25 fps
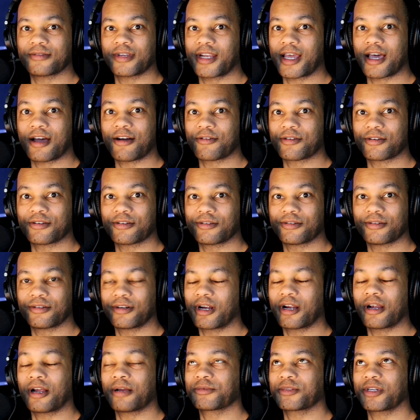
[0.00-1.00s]
an hour.
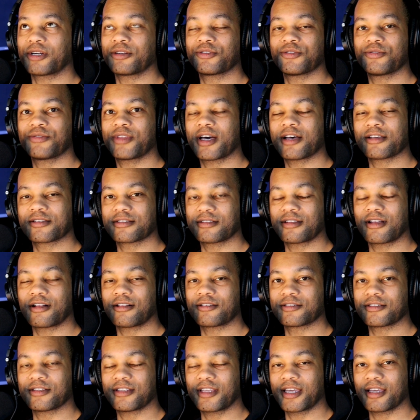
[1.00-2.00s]
Or, I'm sorry, two thousand
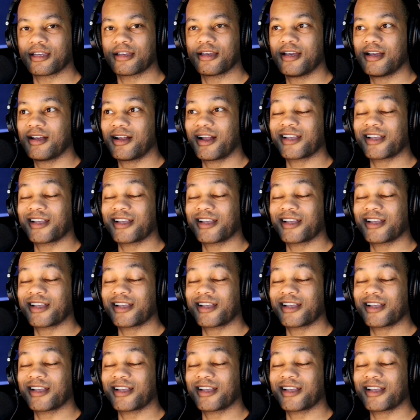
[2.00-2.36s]
dollars a day.